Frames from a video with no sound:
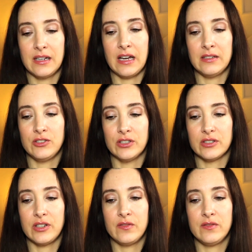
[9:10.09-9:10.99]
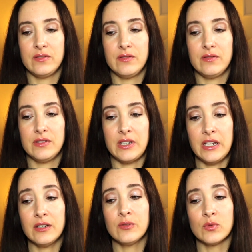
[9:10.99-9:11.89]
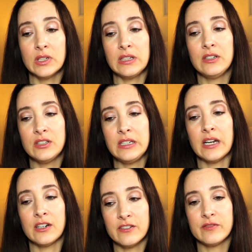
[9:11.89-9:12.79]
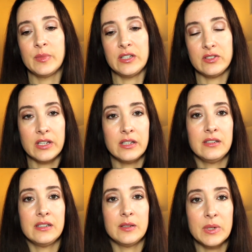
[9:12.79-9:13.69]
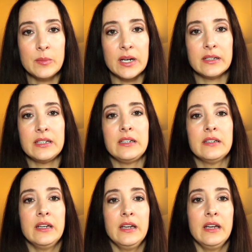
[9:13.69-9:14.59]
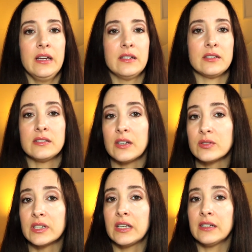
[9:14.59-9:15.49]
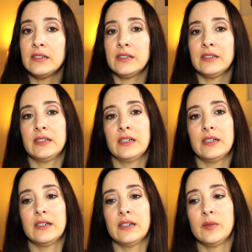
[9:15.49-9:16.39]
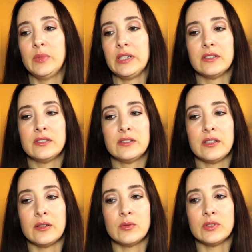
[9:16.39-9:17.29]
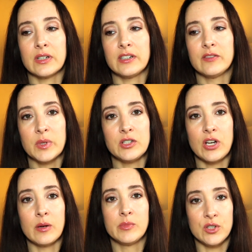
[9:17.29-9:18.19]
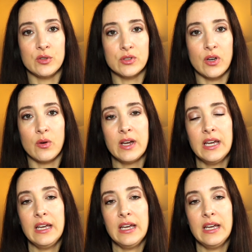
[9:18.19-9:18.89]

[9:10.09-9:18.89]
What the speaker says: I just have taken really good care of my skin and my body since I was a kid, because that was kind of my job to do so.